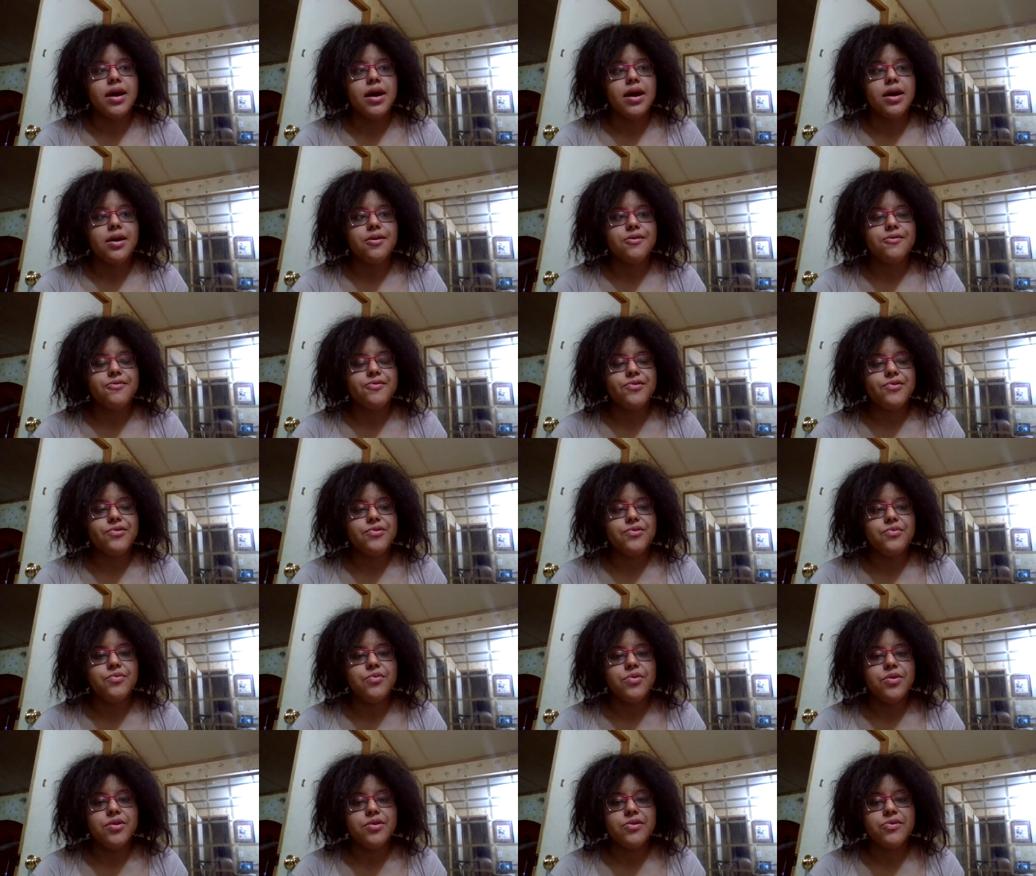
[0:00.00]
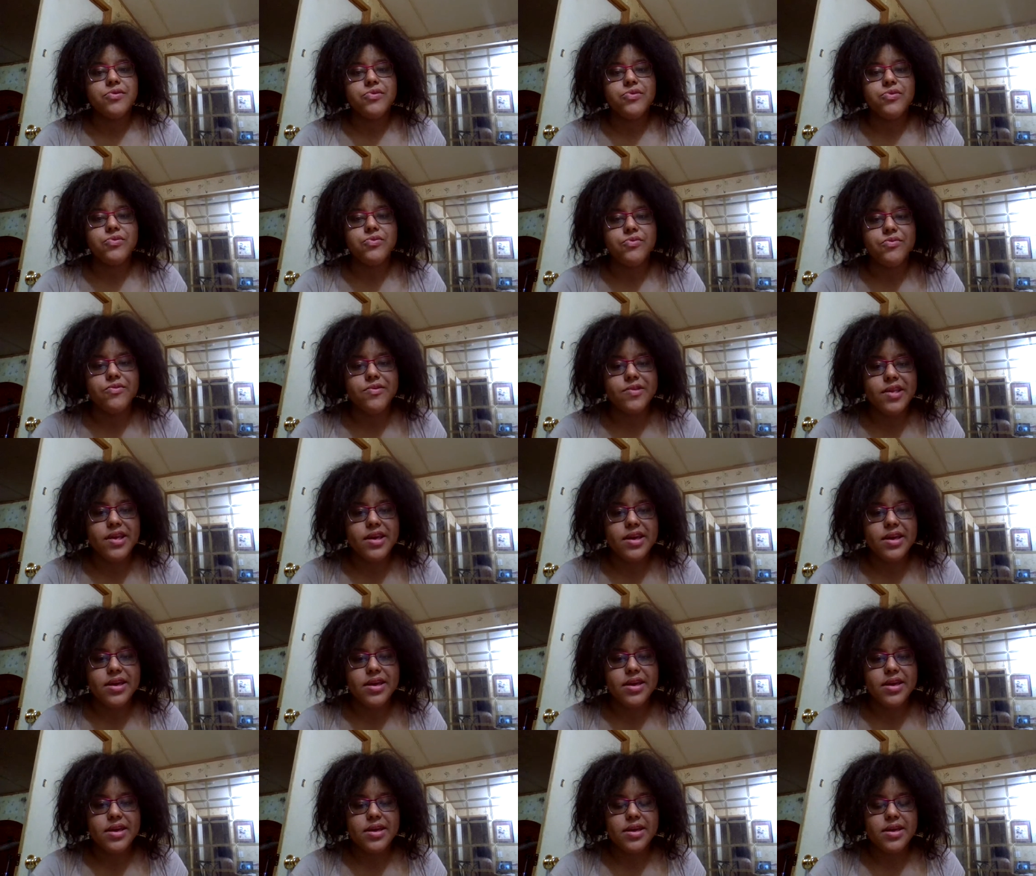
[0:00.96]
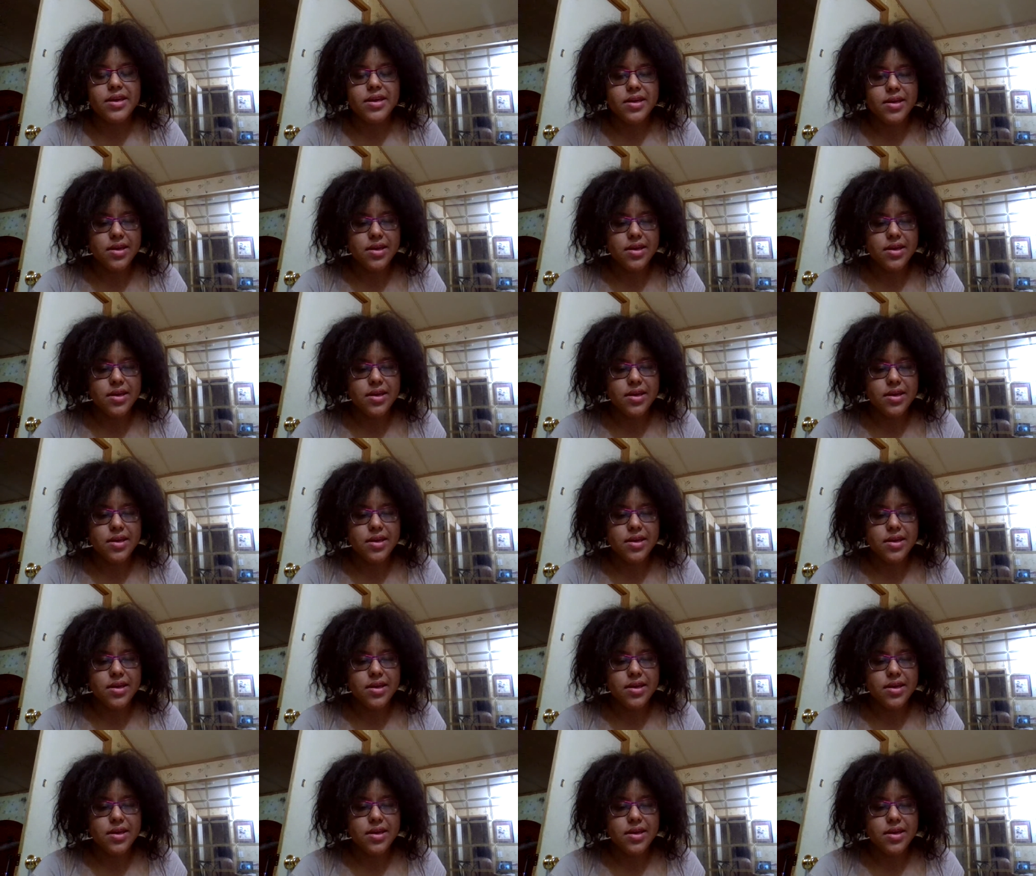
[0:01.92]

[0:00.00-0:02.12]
I also want to say,